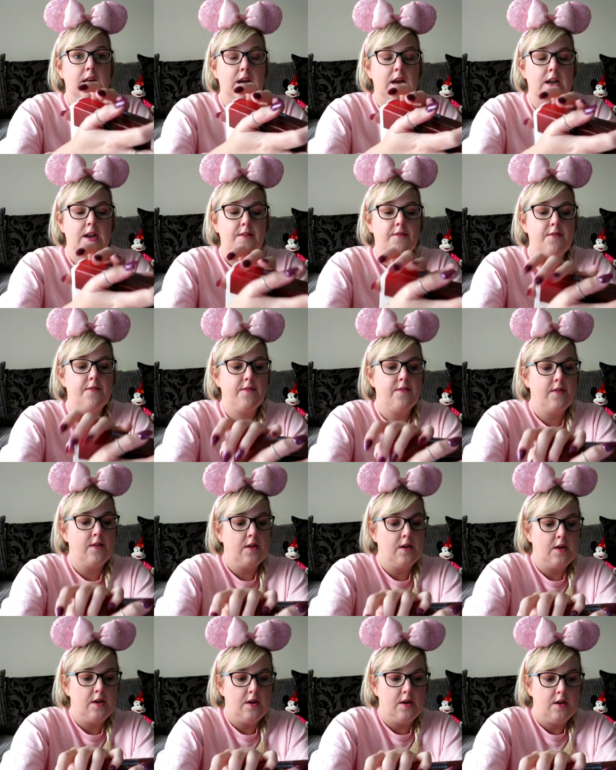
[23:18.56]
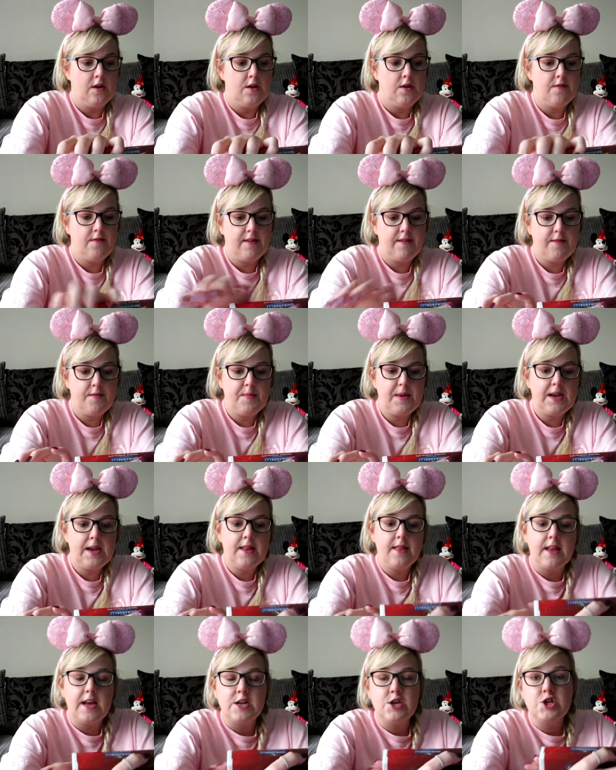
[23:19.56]
And if you've never been
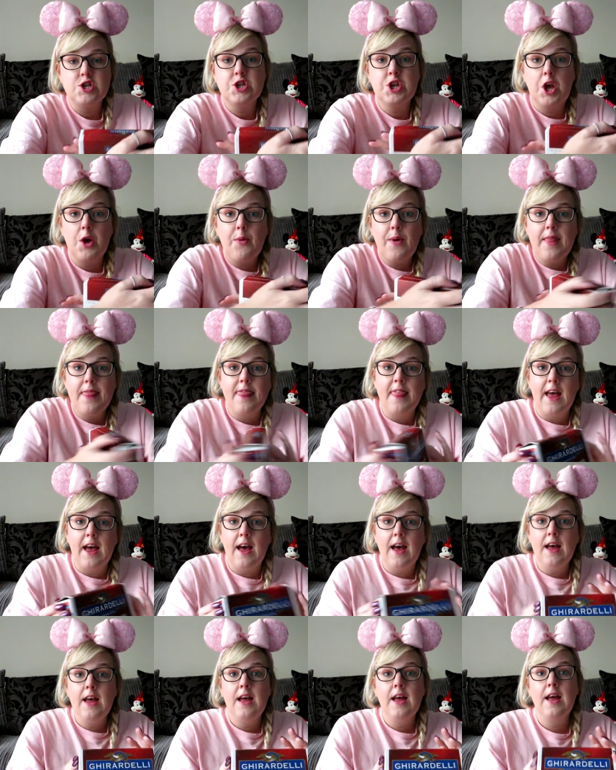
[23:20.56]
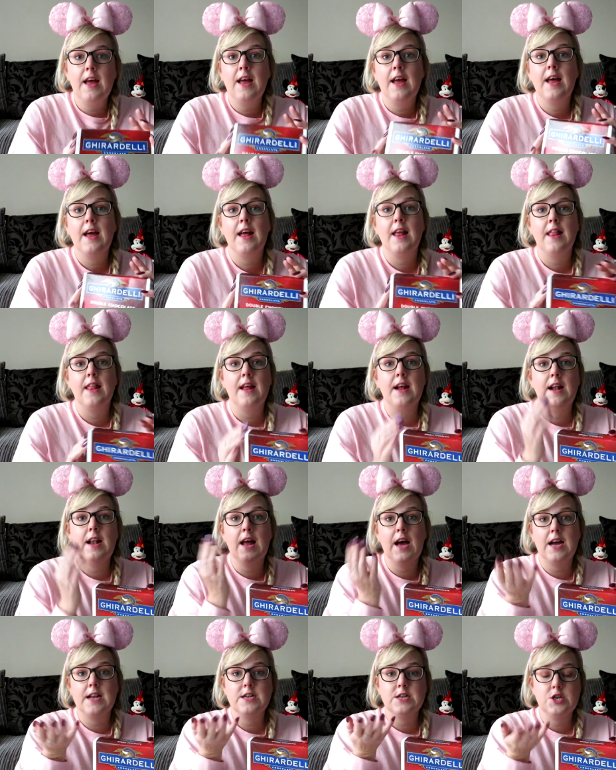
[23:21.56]
in there, just go in there and they'll
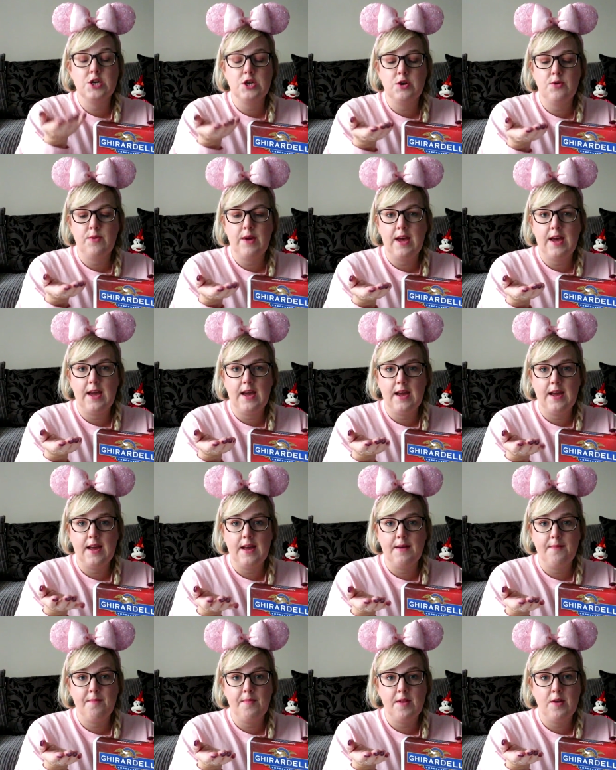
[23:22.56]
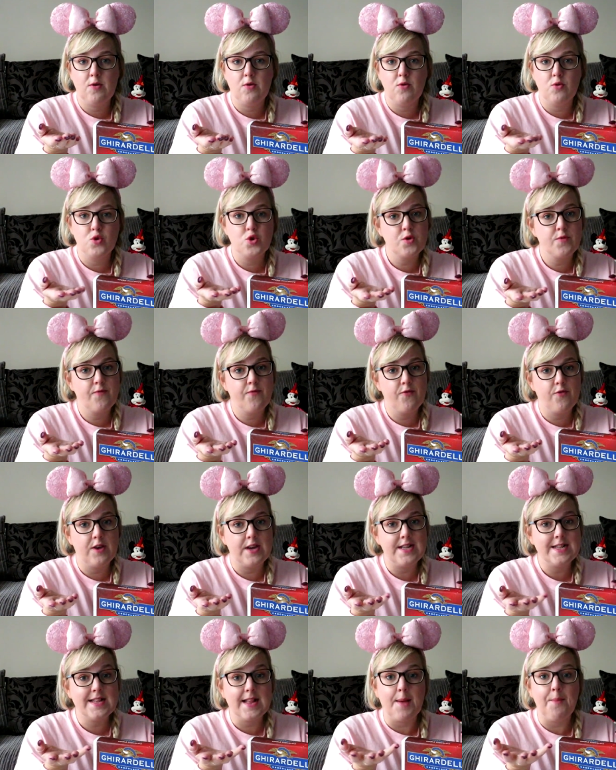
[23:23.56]
hand you a little free
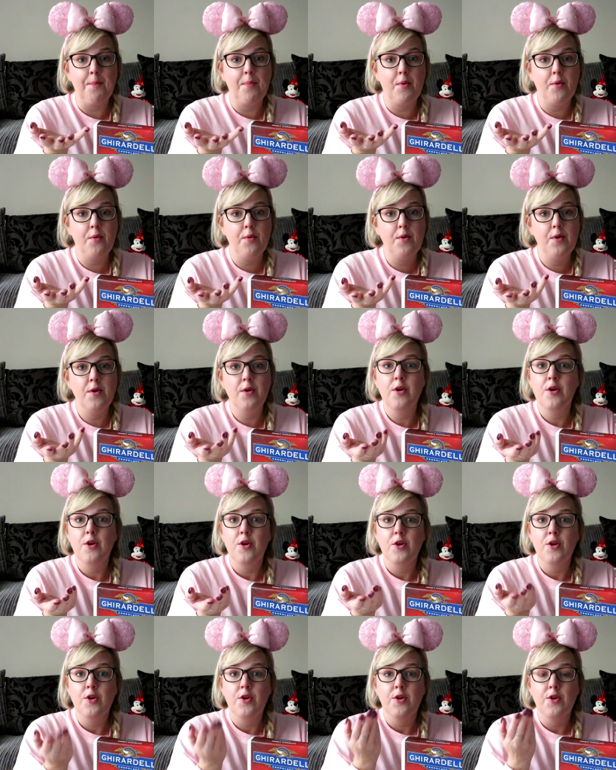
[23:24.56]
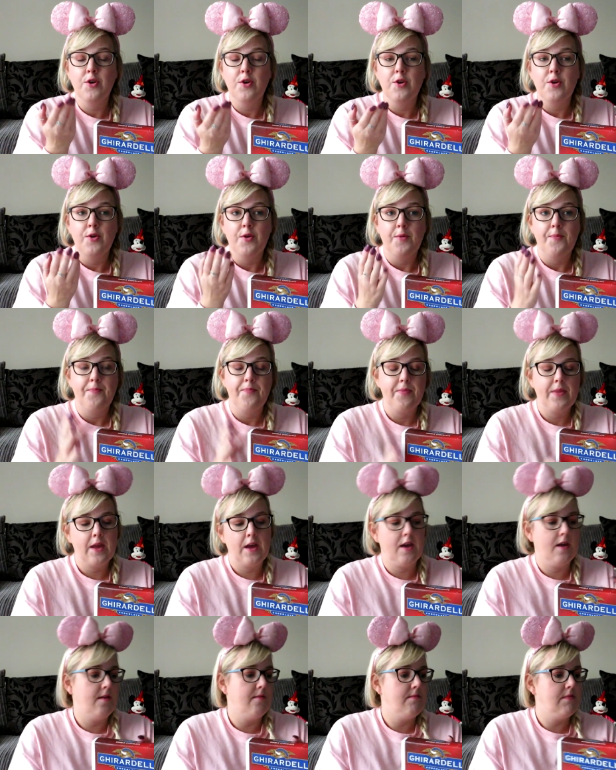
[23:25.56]
sample
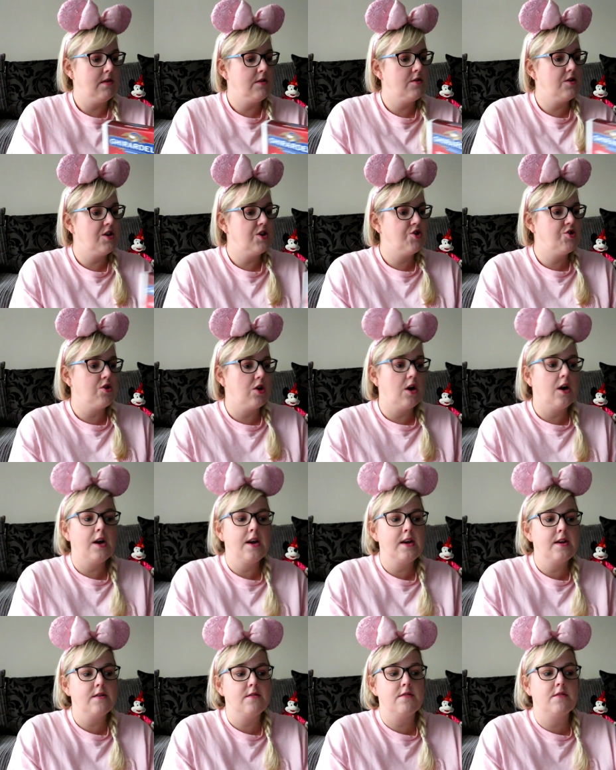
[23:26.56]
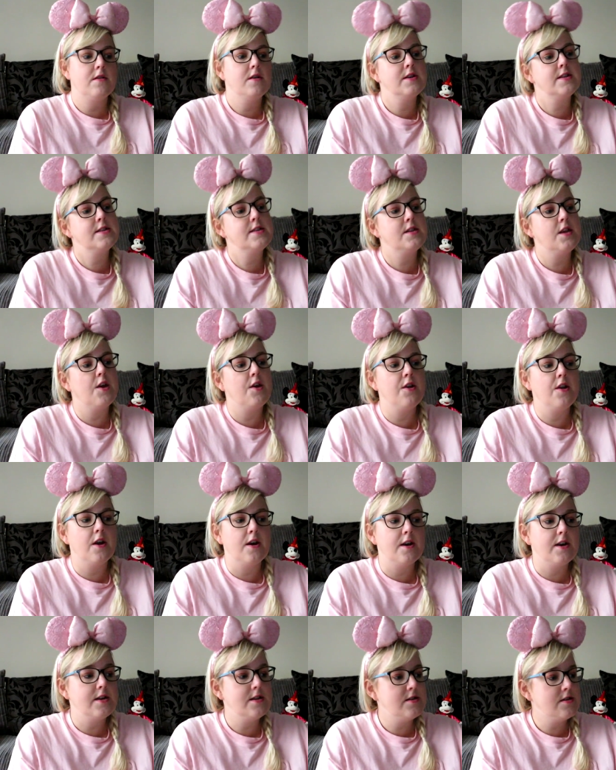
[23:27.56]
um, to try. Oh, so
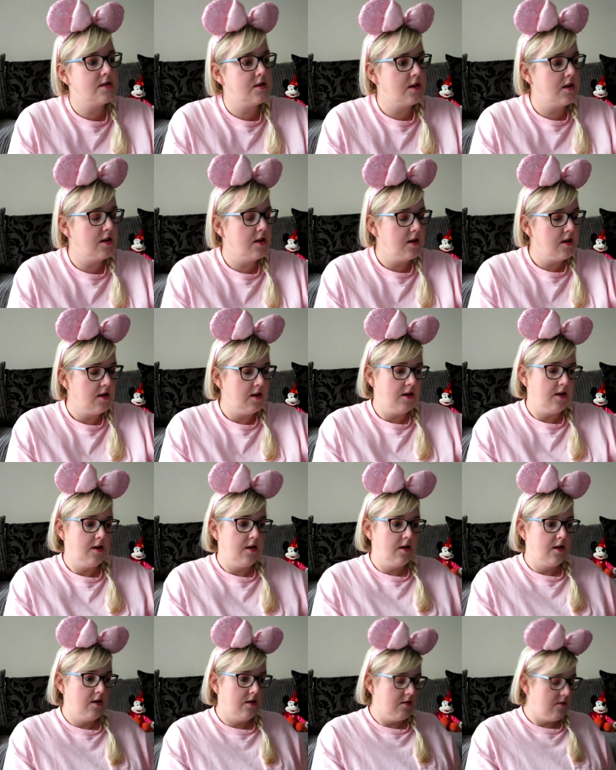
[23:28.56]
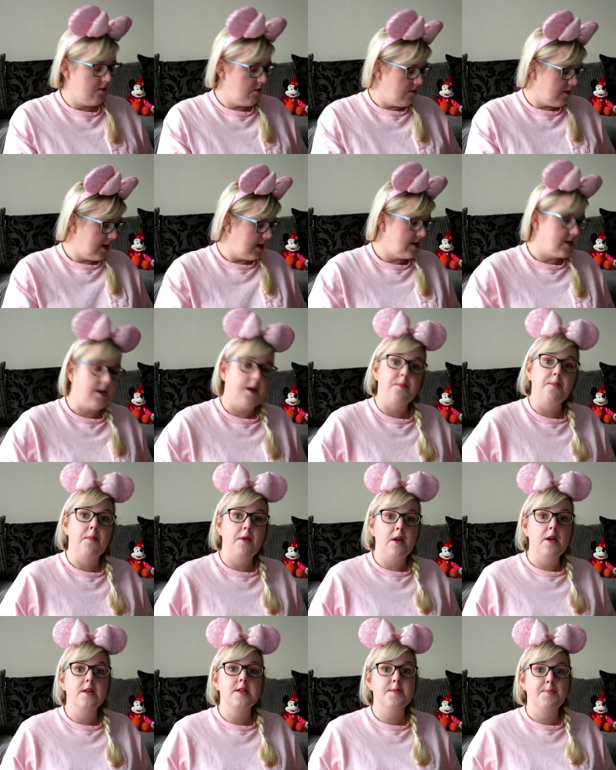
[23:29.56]
nice. You'll end up
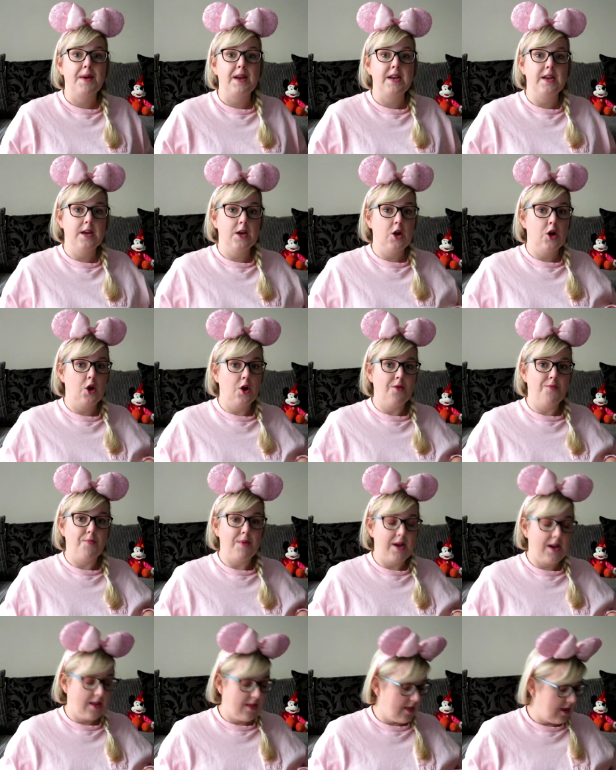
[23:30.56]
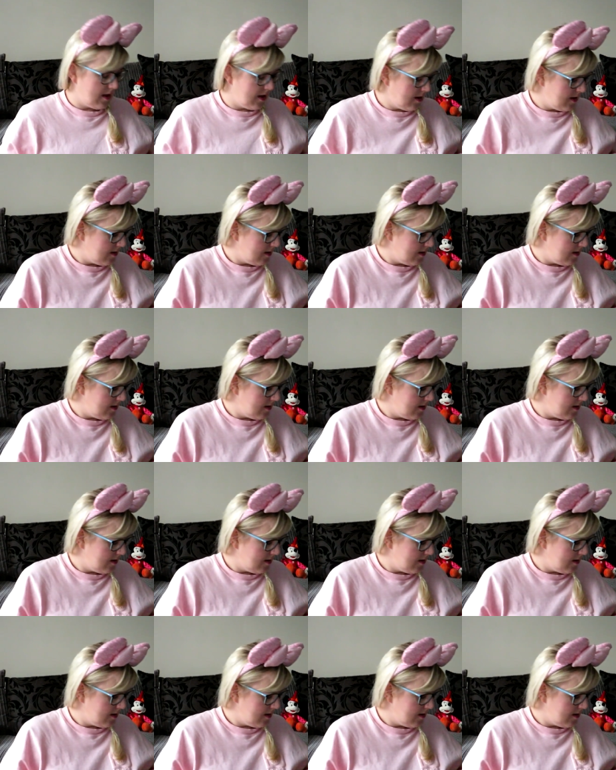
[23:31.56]
spending a lot of money in there